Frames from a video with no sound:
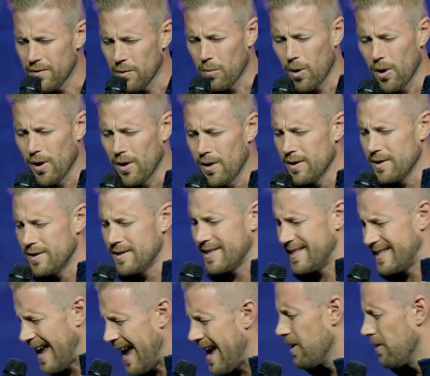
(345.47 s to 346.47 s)
word,
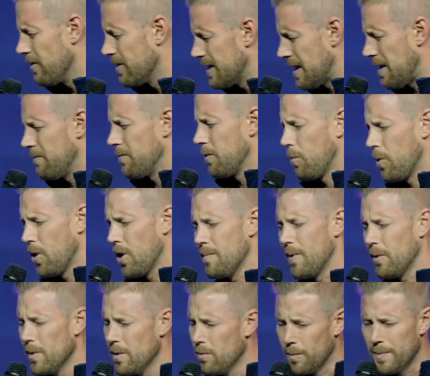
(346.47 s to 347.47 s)
sayers of the word,
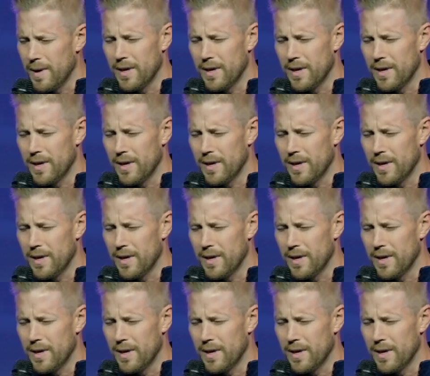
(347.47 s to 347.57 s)
but we will be